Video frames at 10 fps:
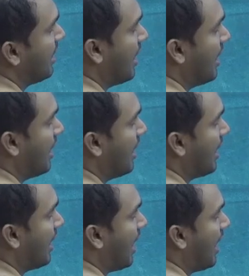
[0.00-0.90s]
the sense
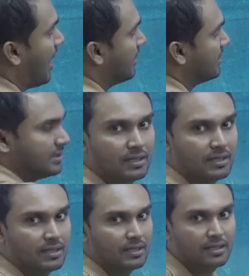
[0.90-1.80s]
the large
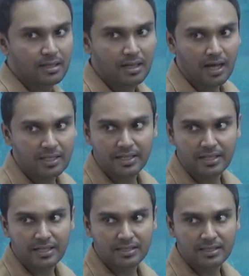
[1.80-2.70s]
sphere's radius is
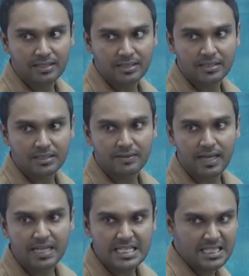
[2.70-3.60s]
given as
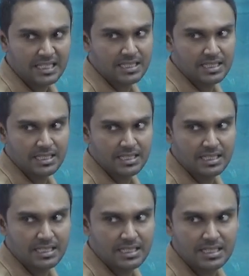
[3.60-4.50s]
6, right?
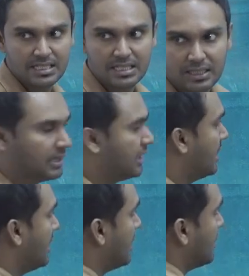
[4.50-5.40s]
So
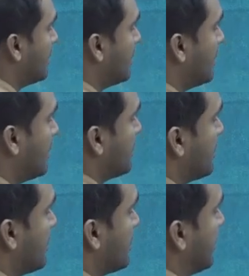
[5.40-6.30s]
6 centimeter
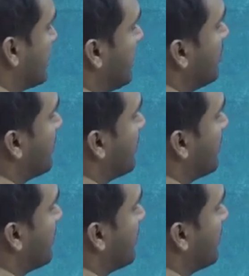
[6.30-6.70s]
cube, right?